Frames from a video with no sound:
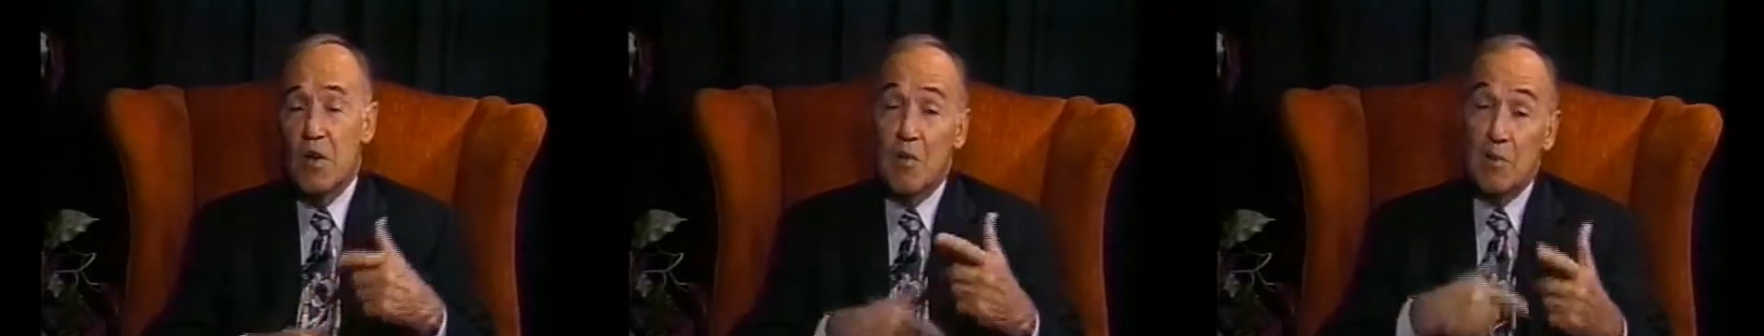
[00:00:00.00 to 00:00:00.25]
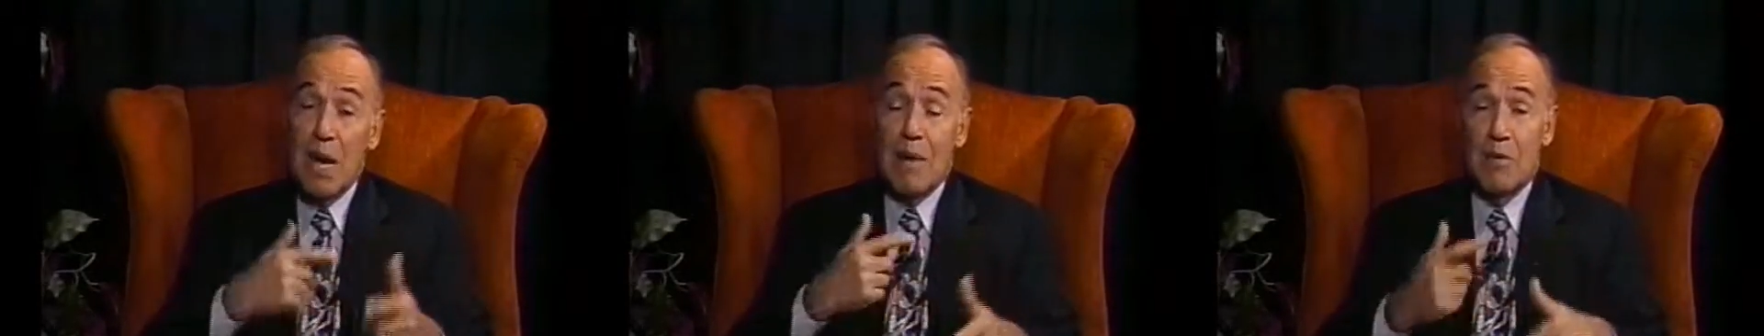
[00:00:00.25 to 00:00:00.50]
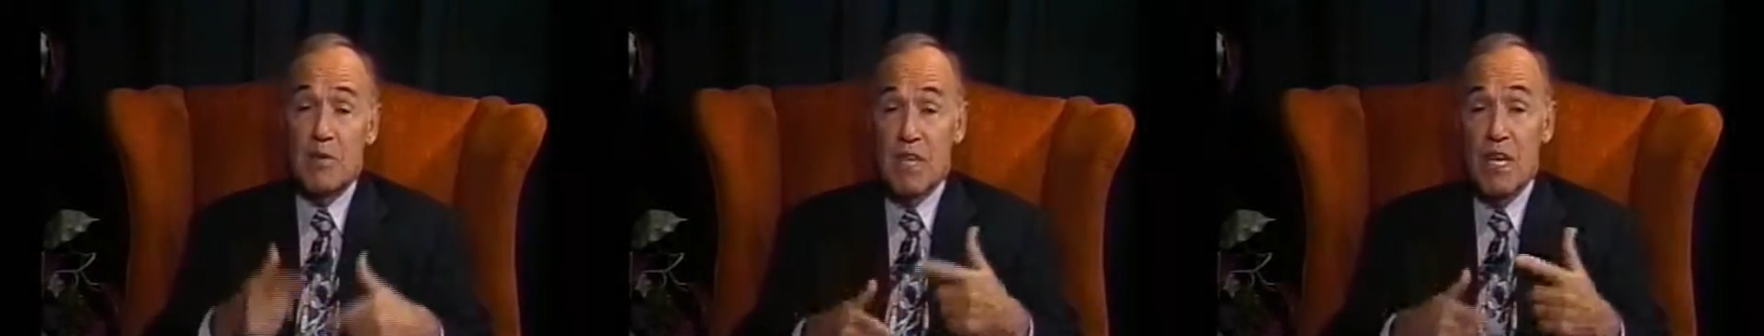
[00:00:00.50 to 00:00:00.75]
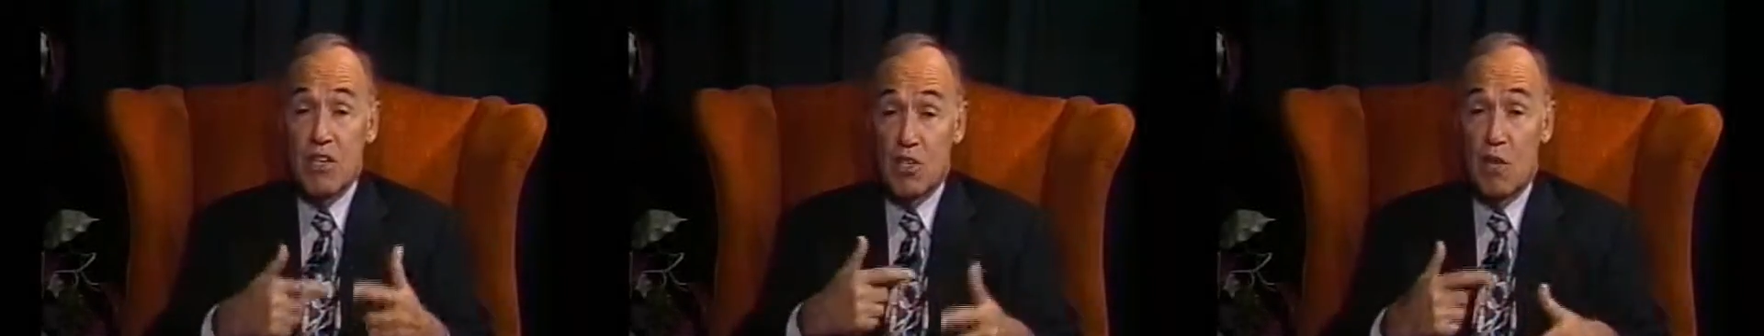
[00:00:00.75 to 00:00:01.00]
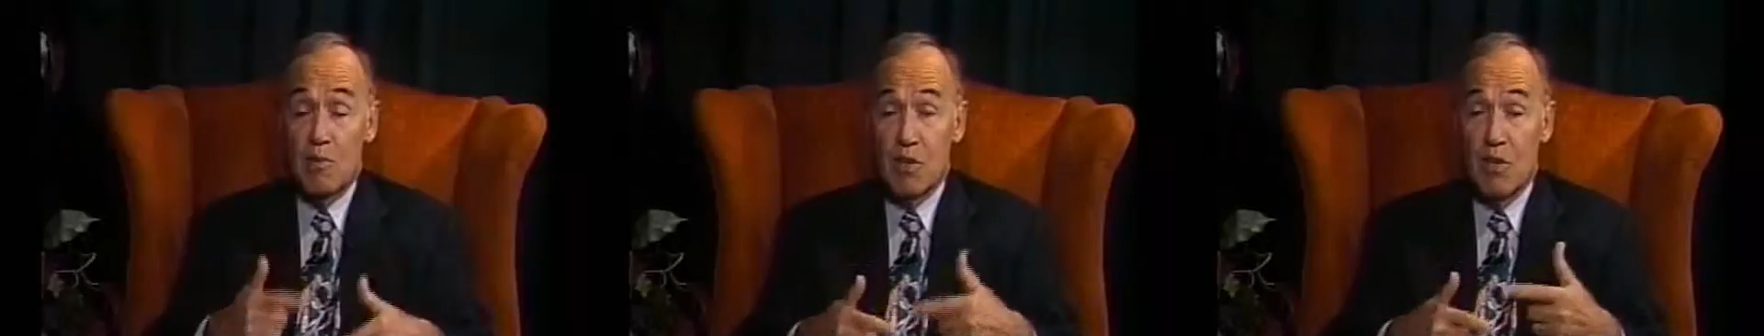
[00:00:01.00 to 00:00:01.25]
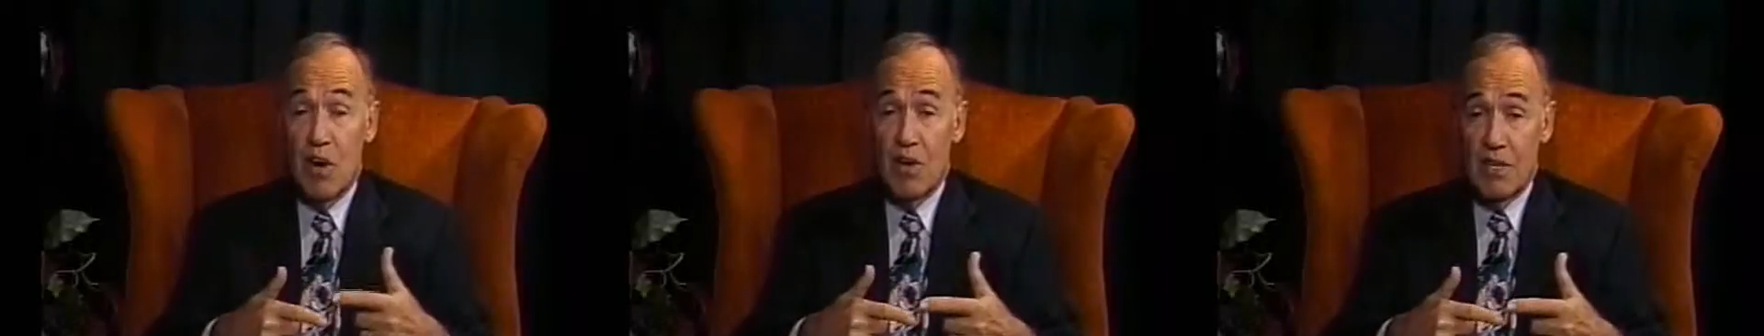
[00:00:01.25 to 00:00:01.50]
problems in terms
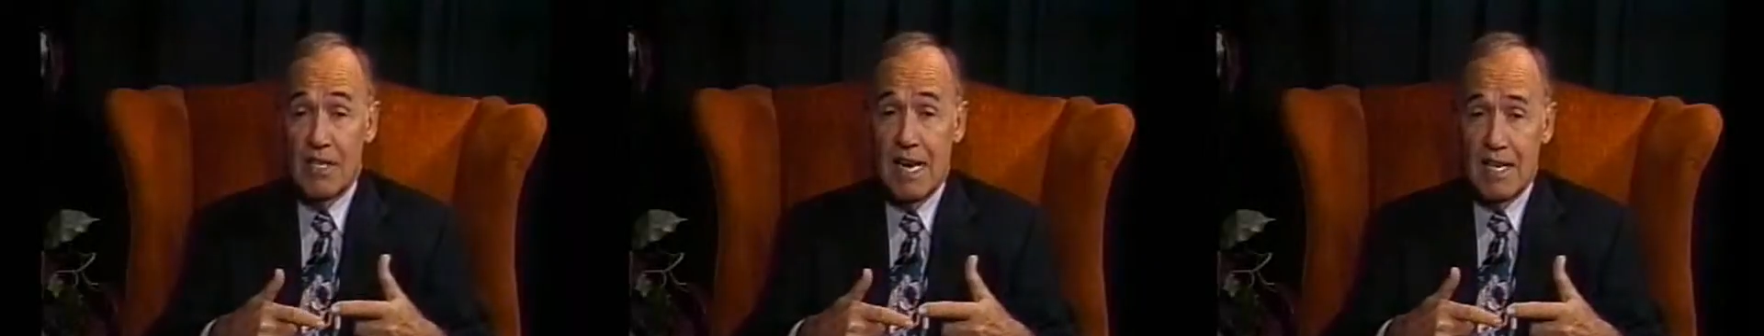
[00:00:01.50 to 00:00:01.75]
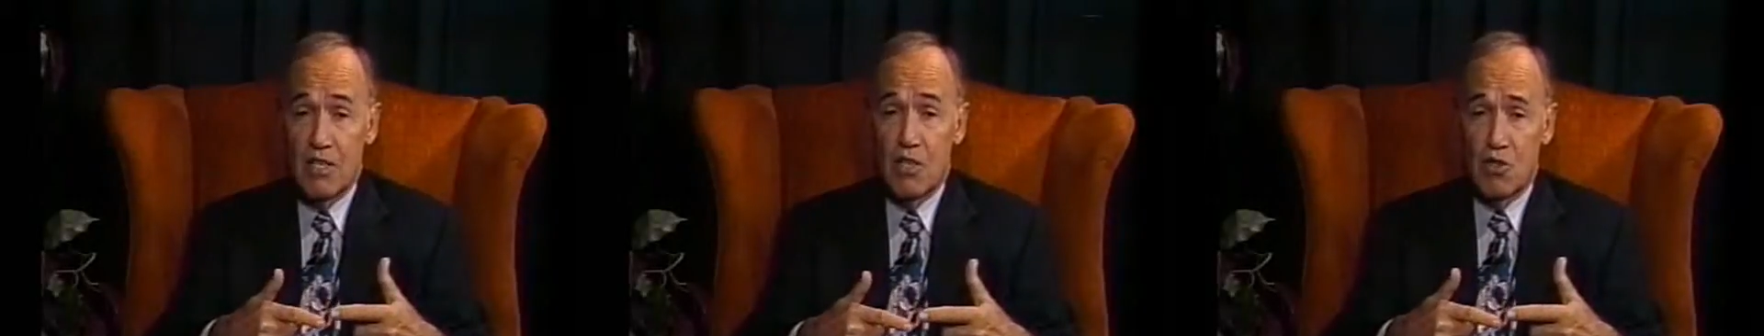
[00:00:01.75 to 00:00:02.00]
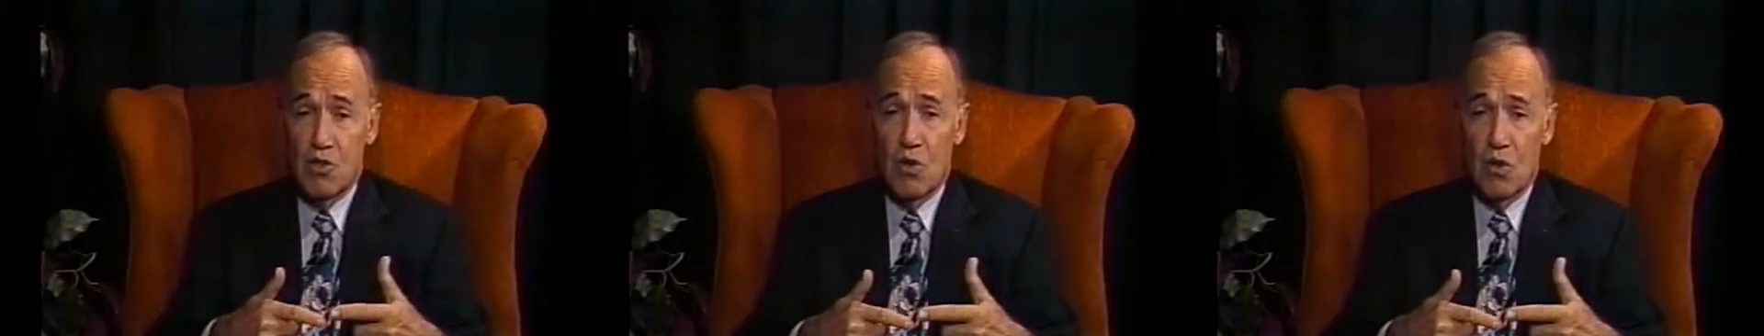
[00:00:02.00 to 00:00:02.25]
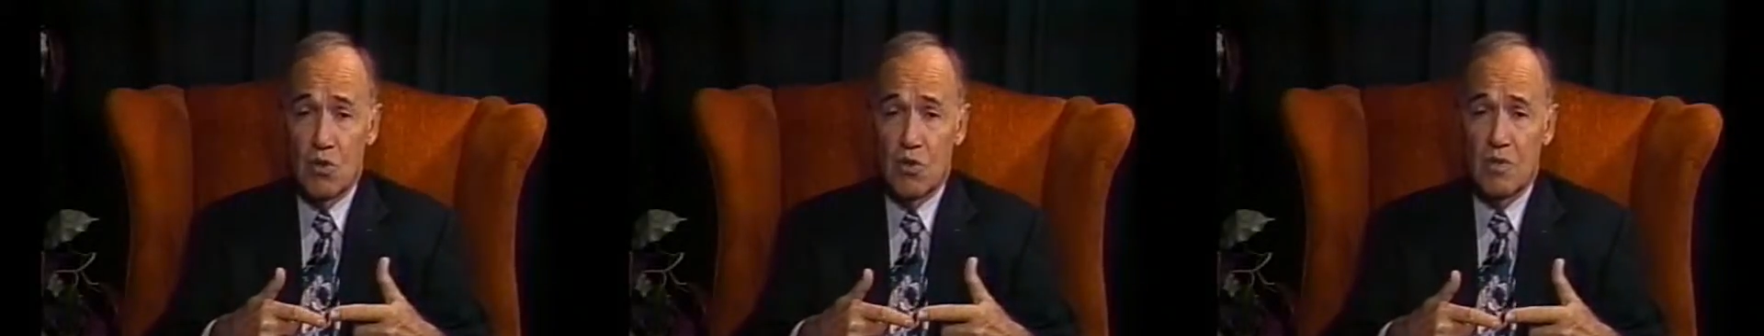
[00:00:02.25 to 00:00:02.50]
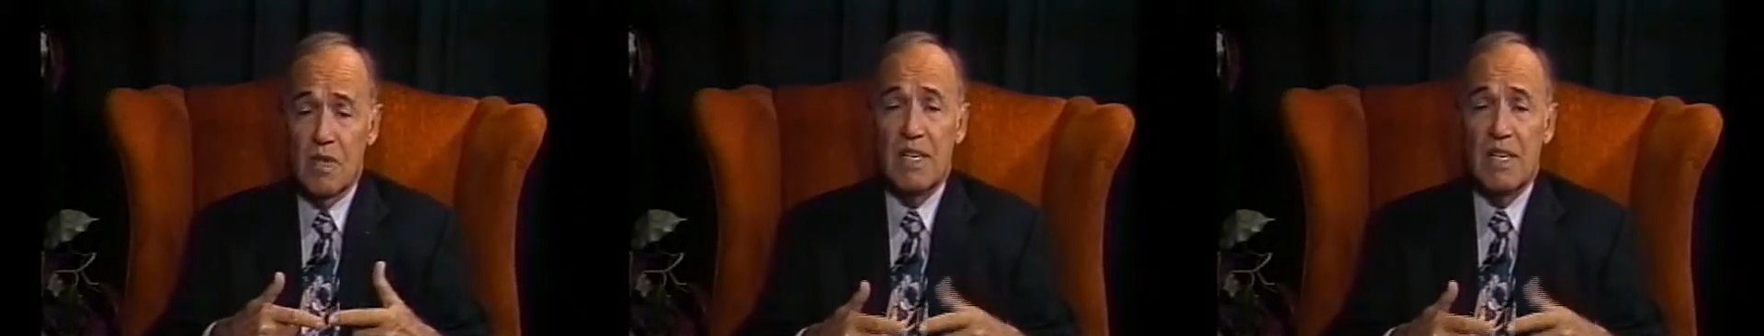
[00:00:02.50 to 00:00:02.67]
of heart attacks and strokes.